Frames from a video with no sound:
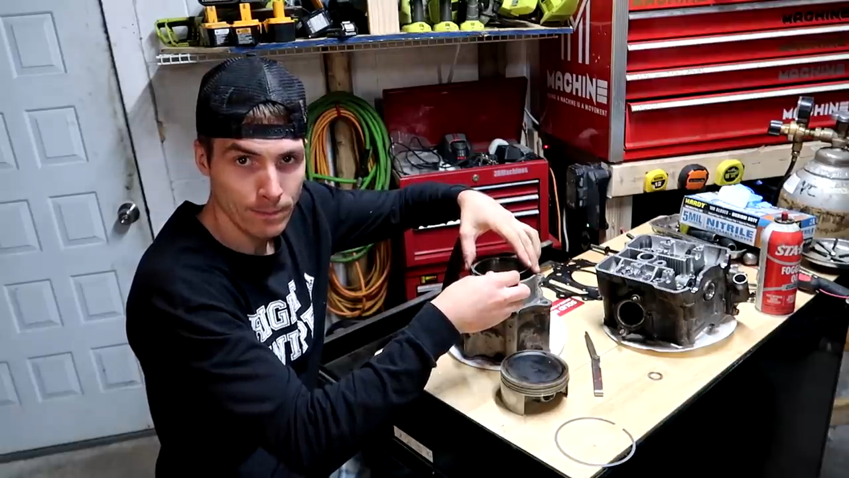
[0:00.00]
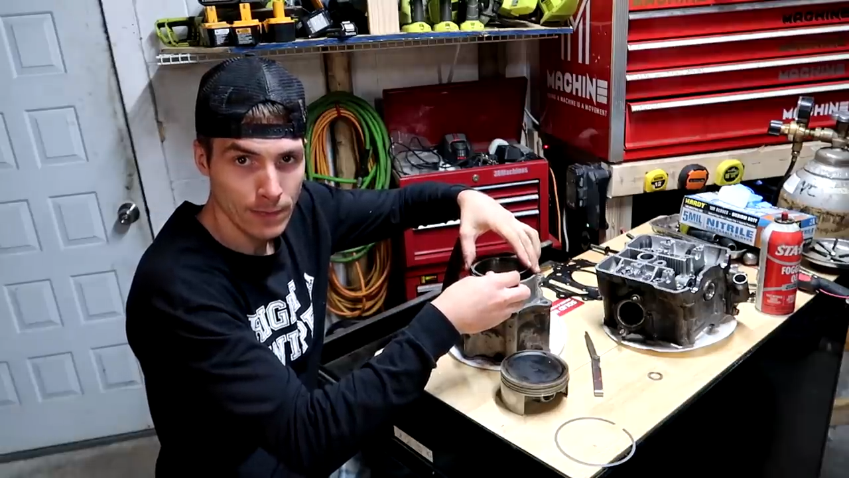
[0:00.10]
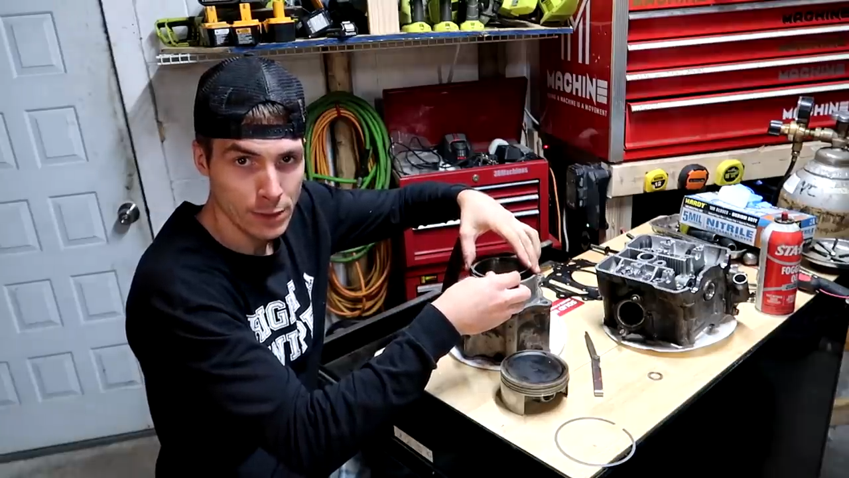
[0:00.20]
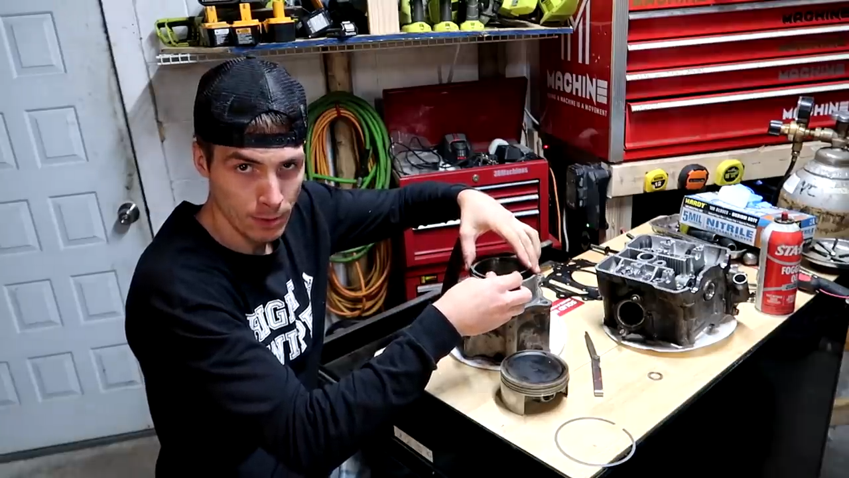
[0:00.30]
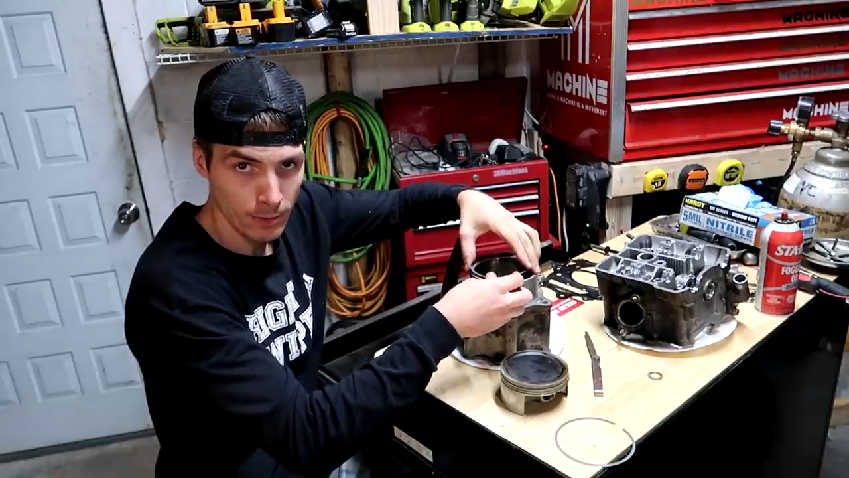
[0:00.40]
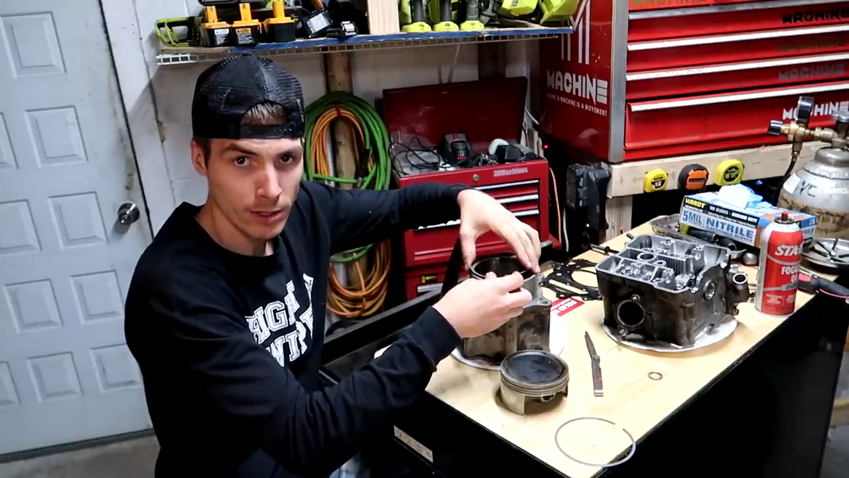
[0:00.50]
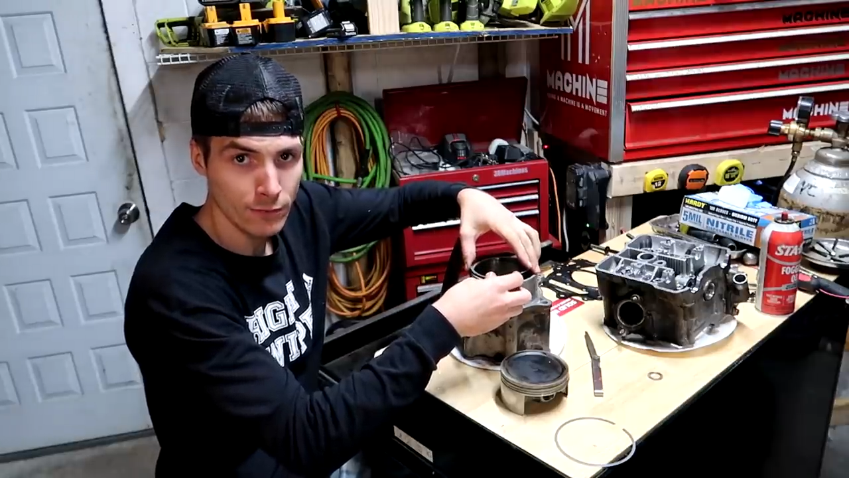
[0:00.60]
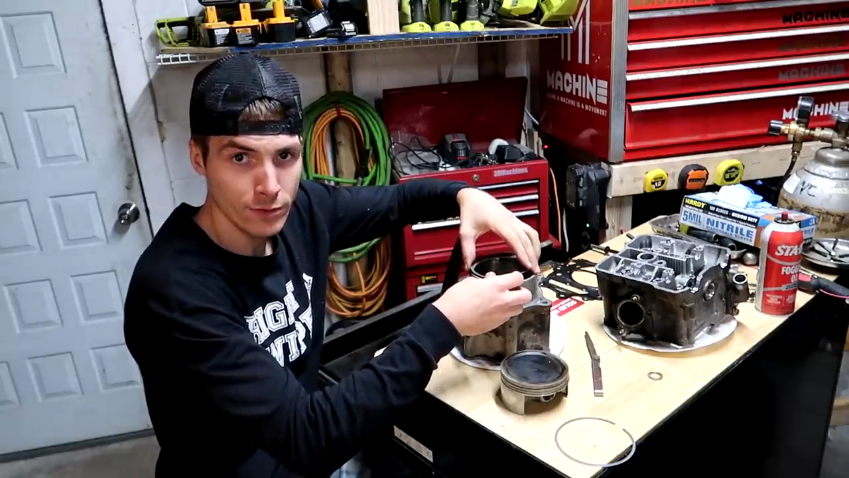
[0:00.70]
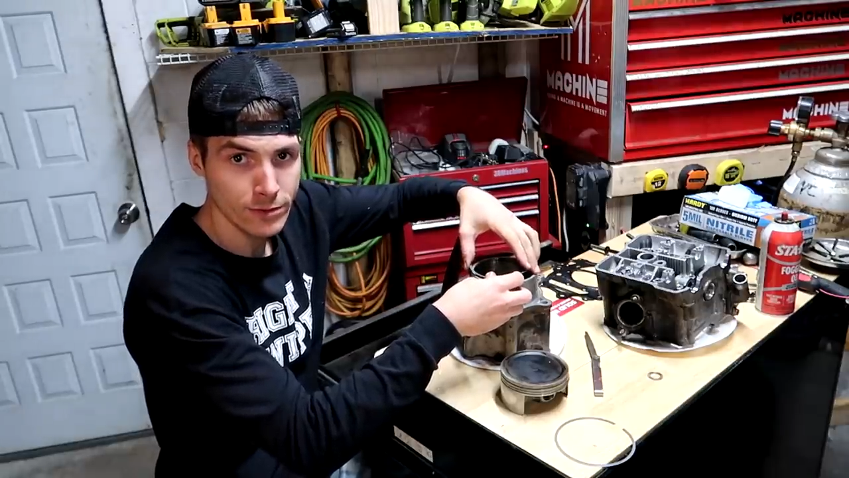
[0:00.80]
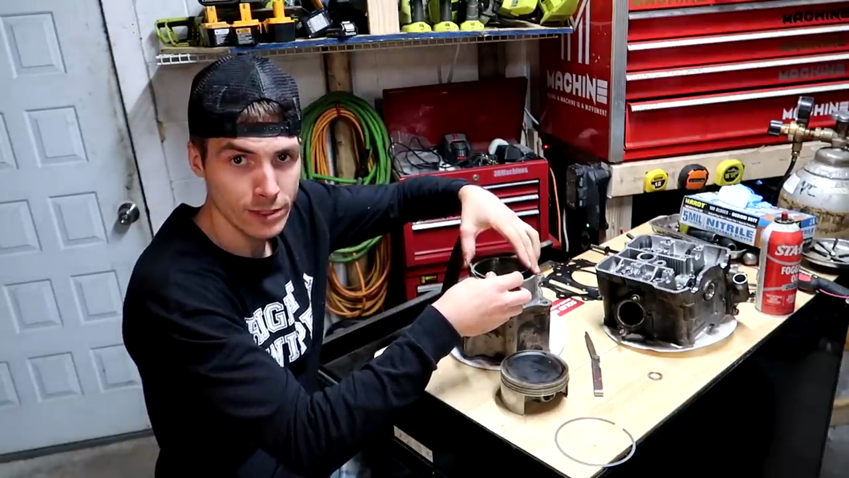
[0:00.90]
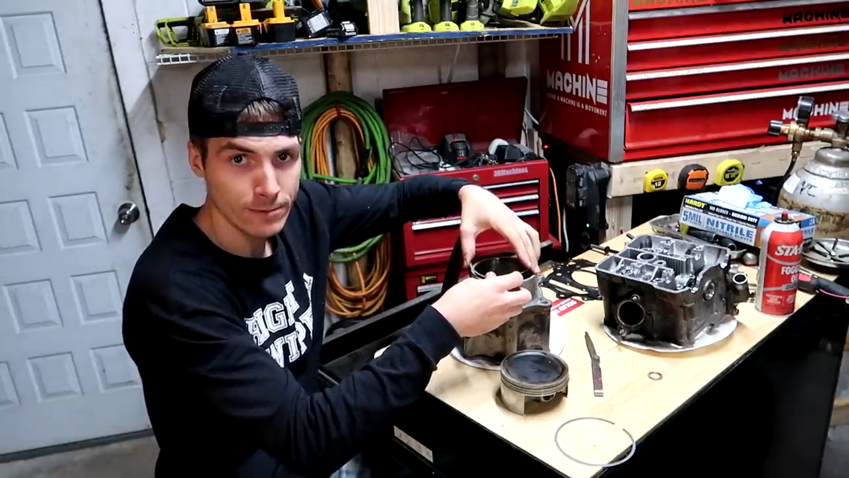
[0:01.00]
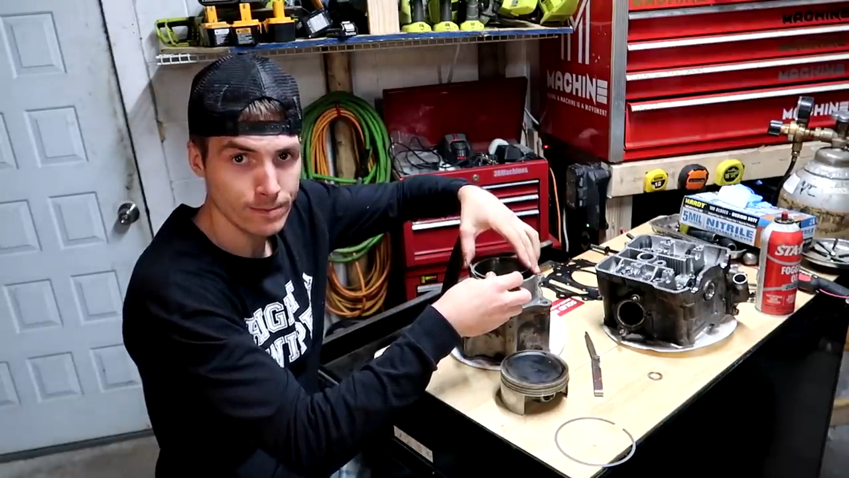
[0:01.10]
That's probably confusing.